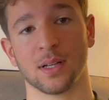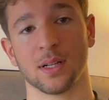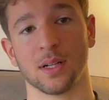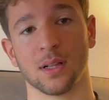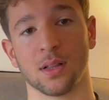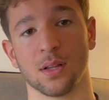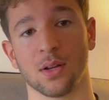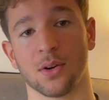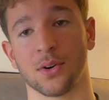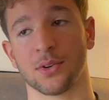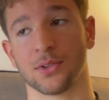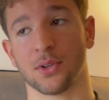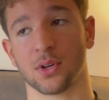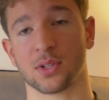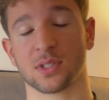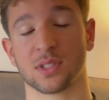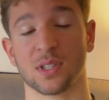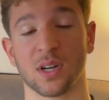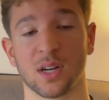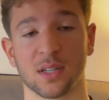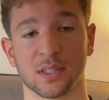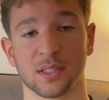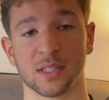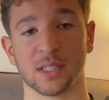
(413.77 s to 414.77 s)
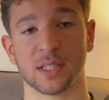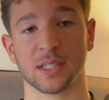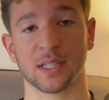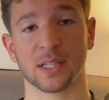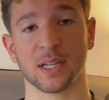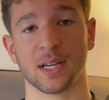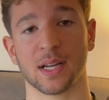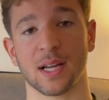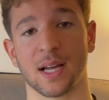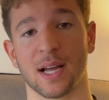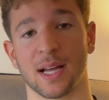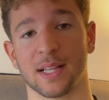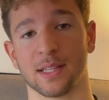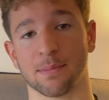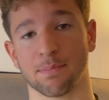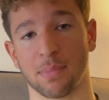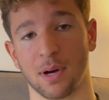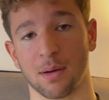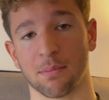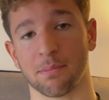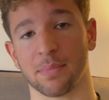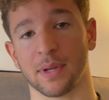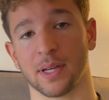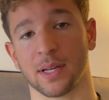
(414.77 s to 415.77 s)
learn dock starting and
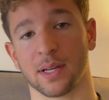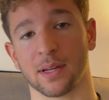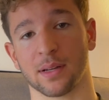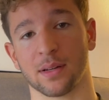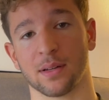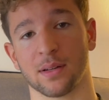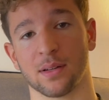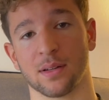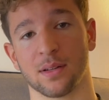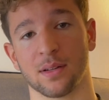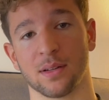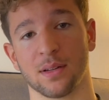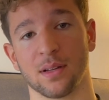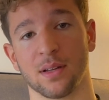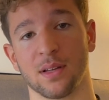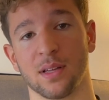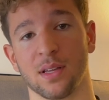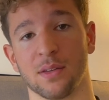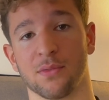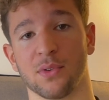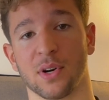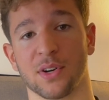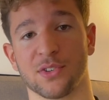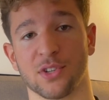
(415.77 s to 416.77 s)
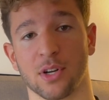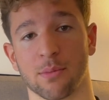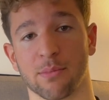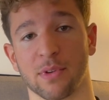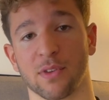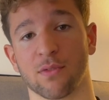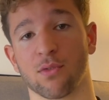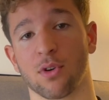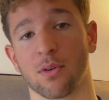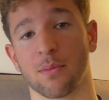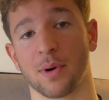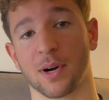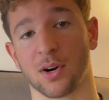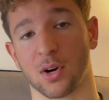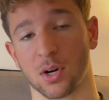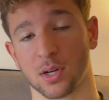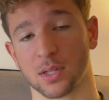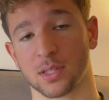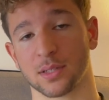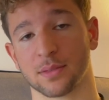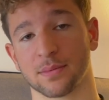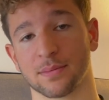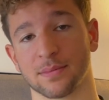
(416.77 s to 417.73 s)
pumping if you're jumping from a rock.